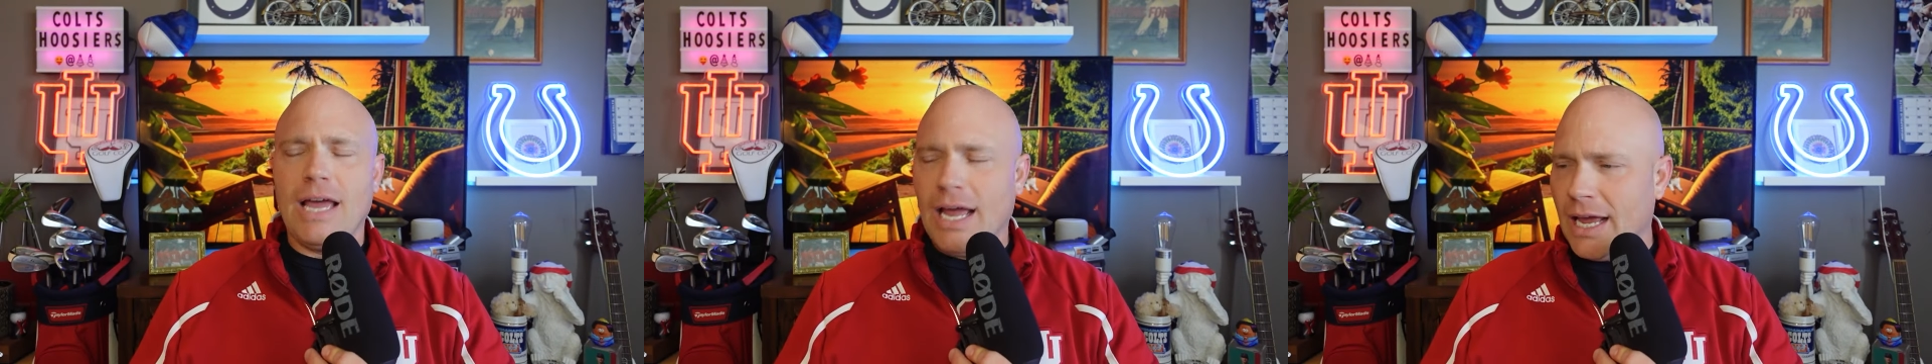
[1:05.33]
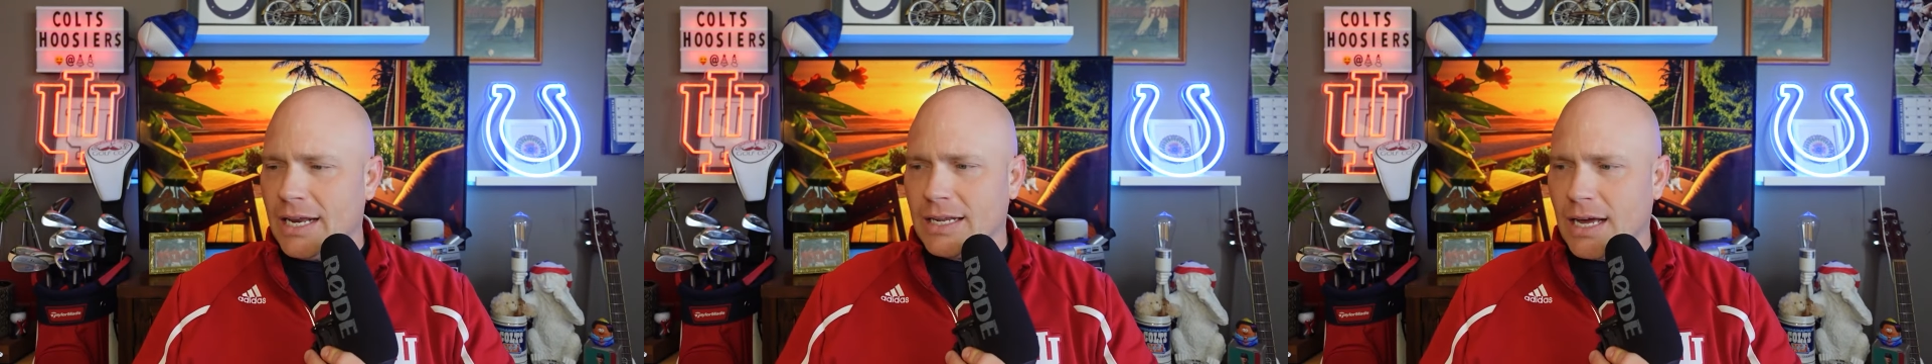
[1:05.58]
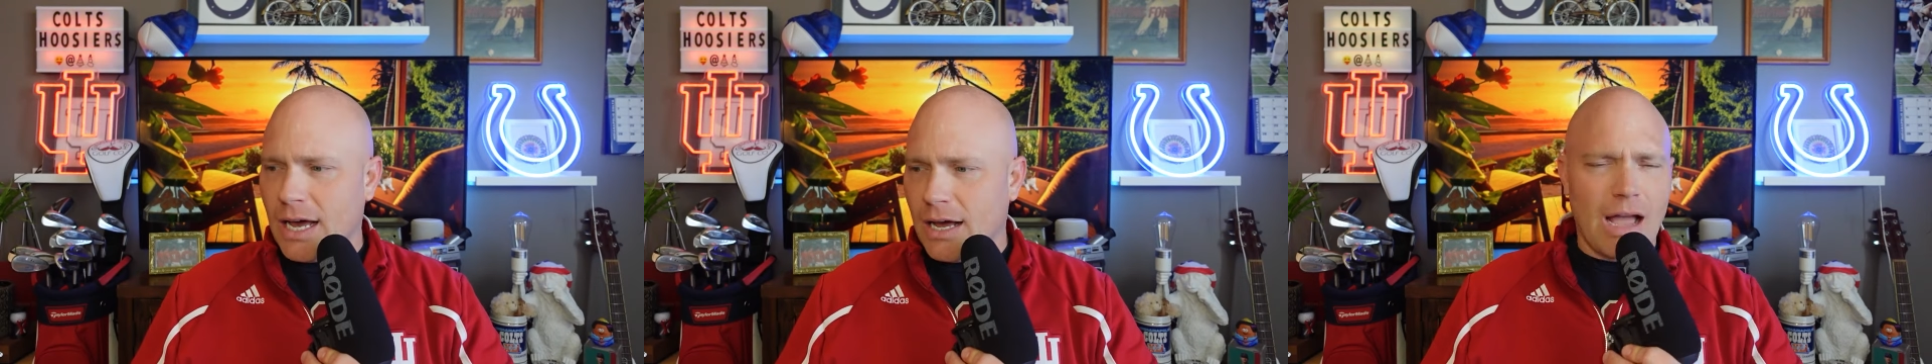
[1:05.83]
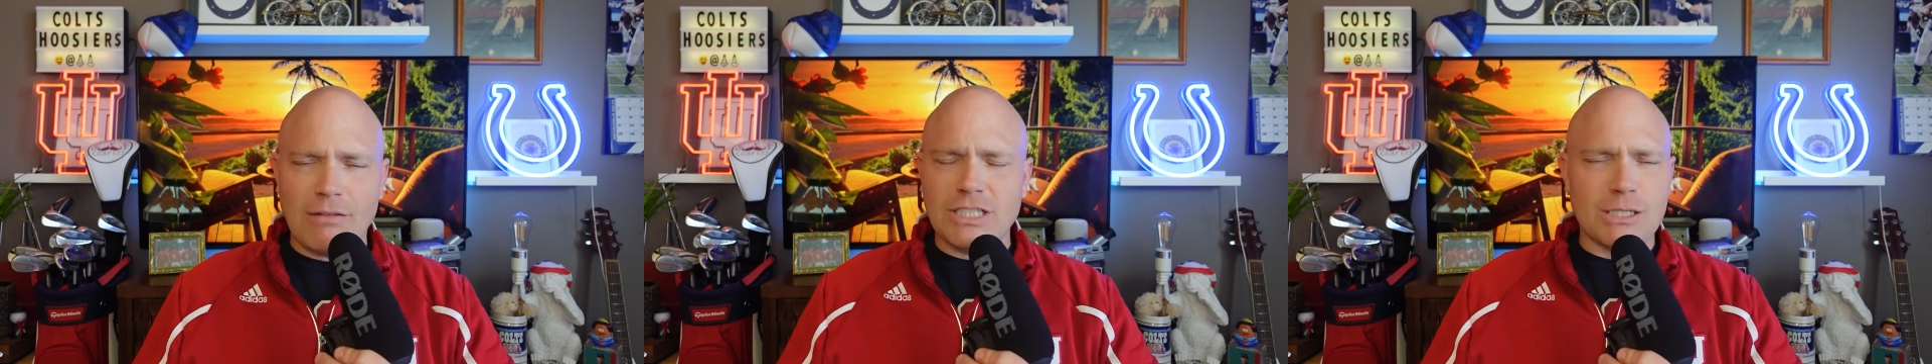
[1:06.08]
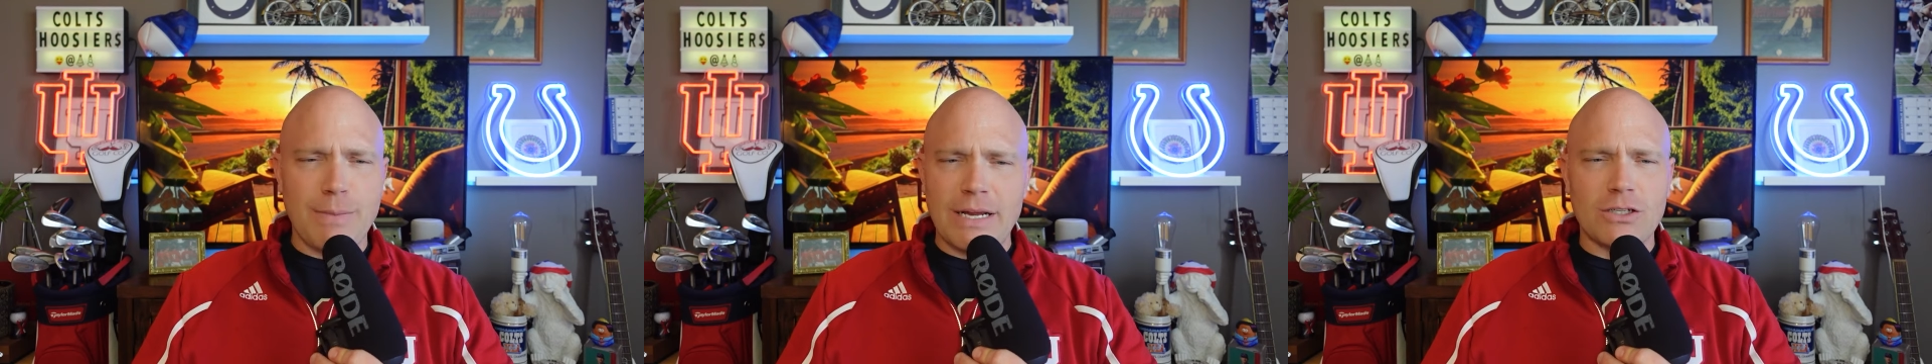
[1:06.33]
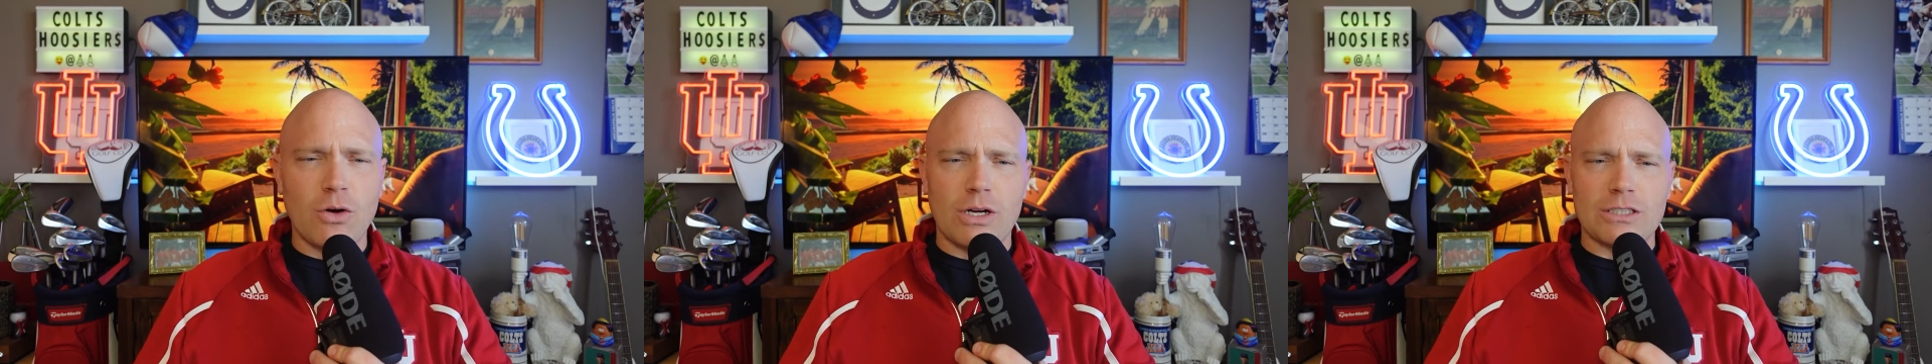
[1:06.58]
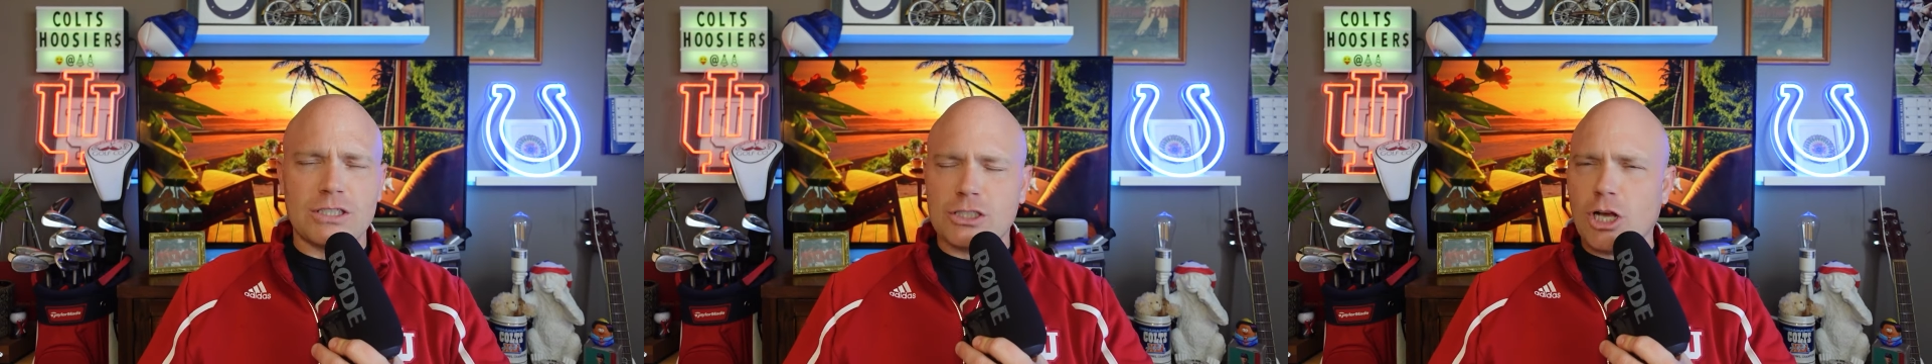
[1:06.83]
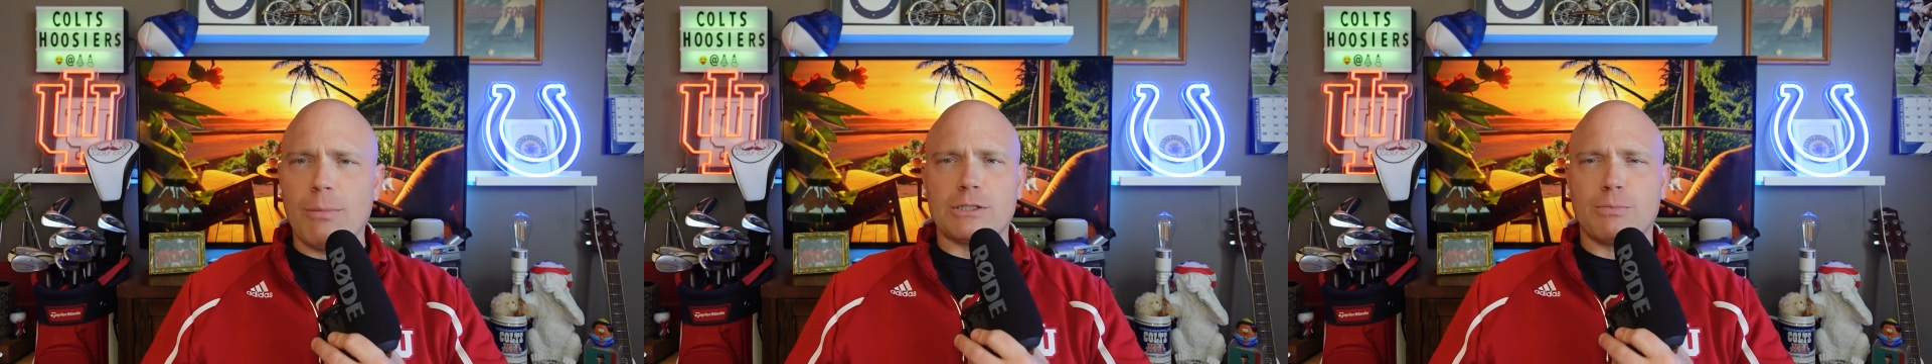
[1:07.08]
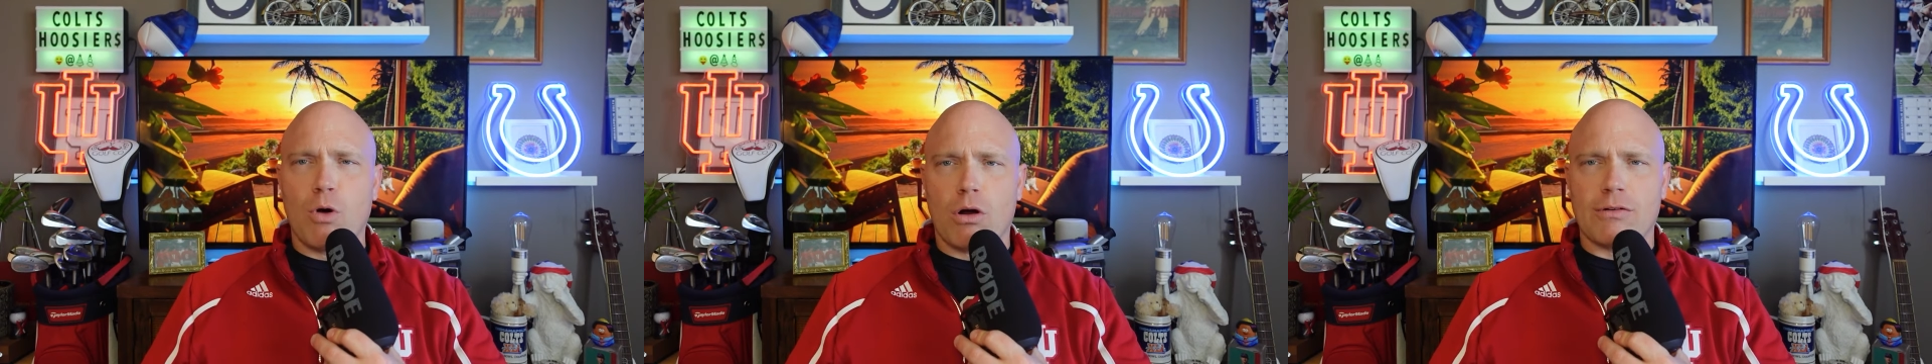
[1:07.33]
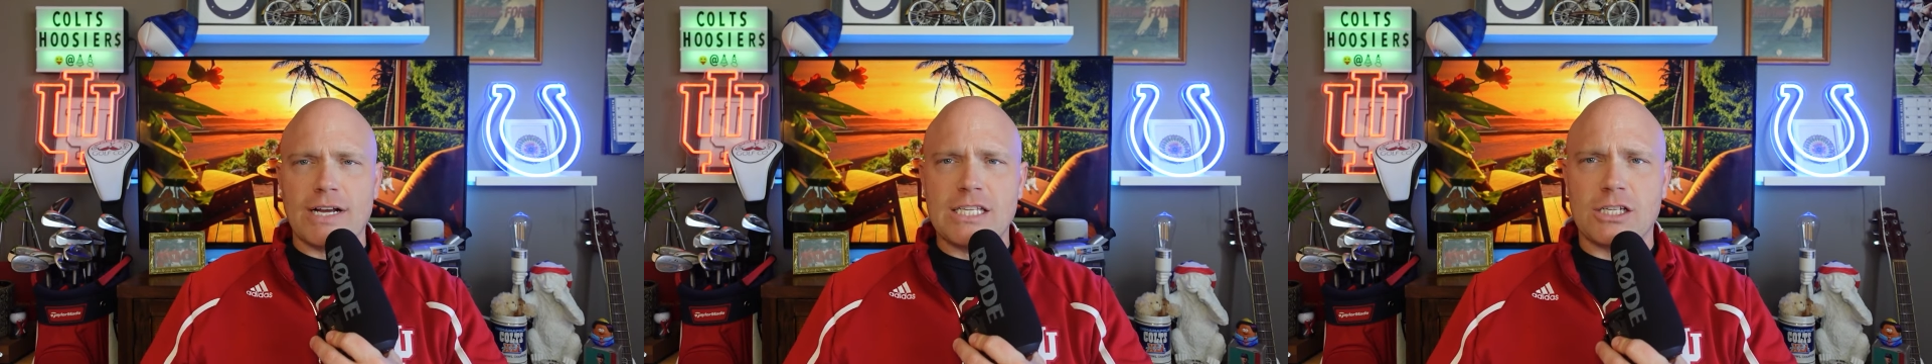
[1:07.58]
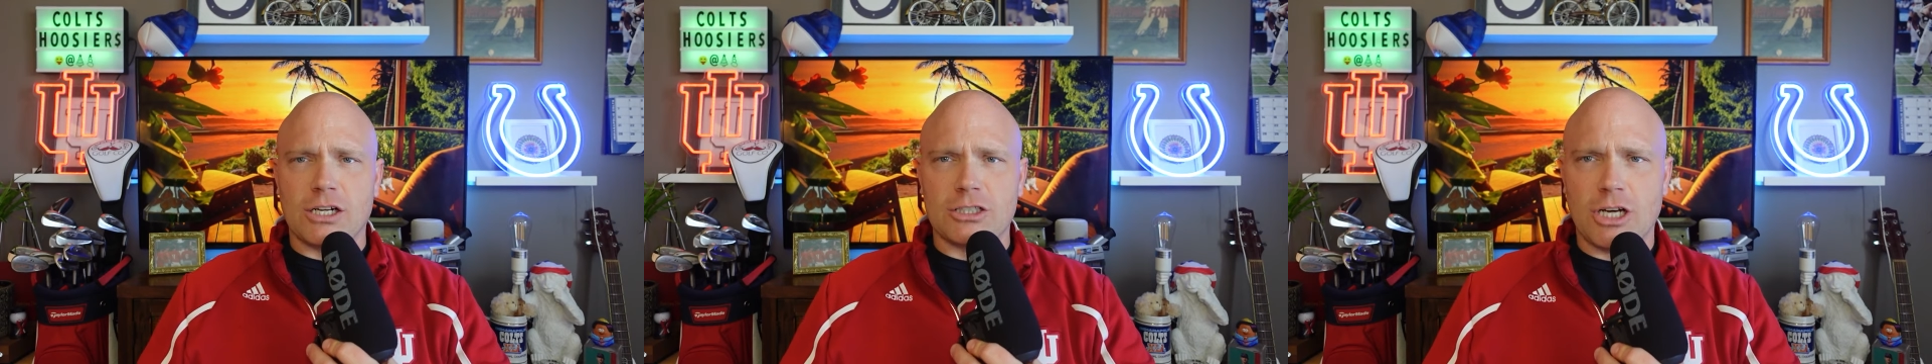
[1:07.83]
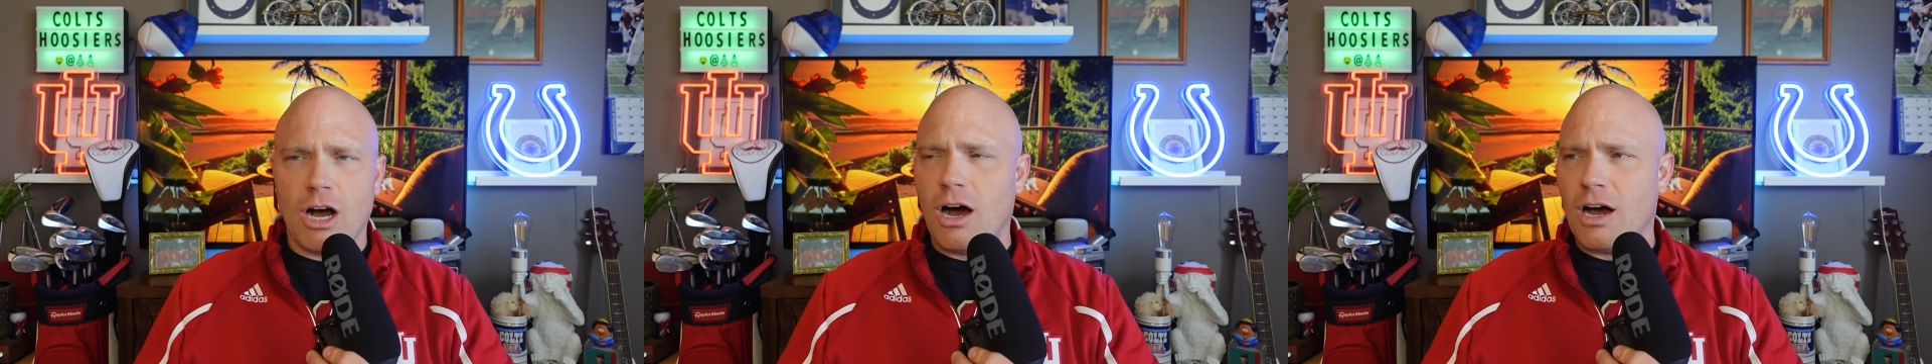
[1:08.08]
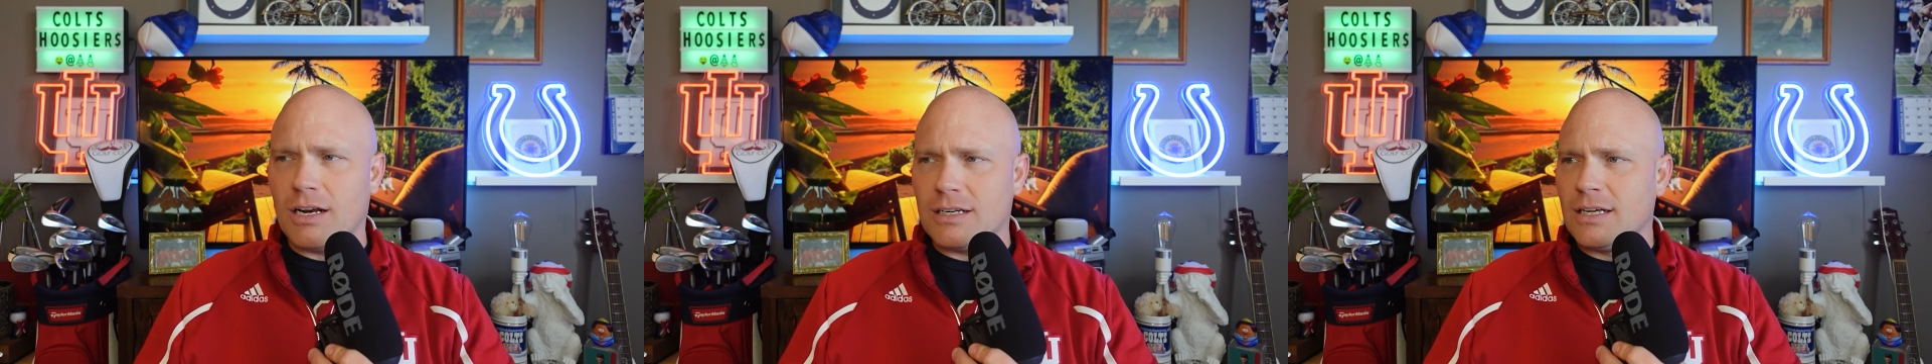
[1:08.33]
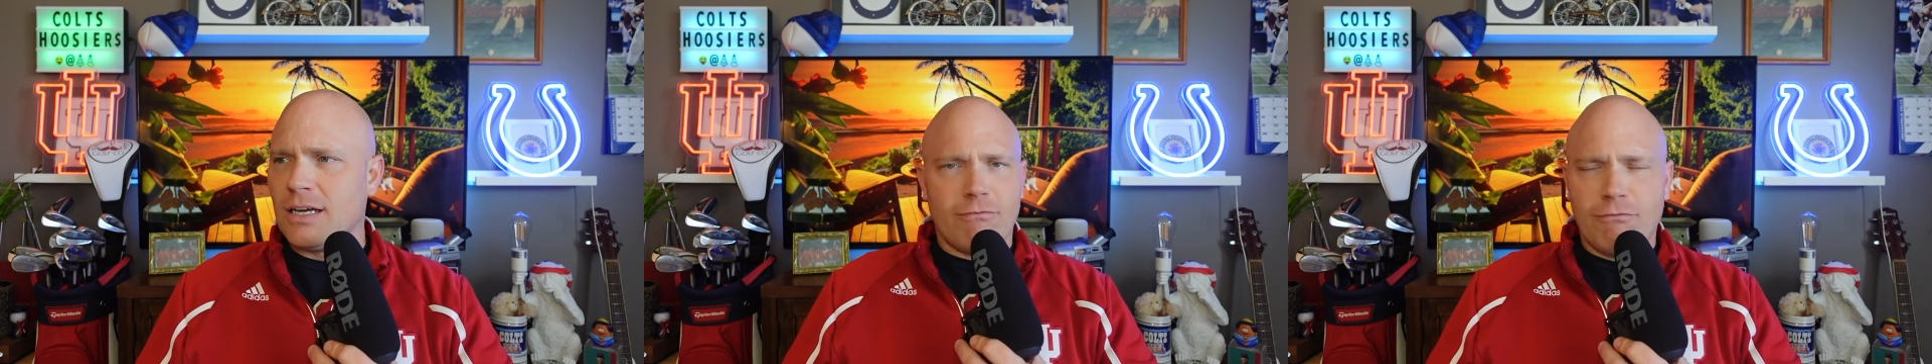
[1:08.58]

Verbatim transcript: And uh, I've just been doing so much more research on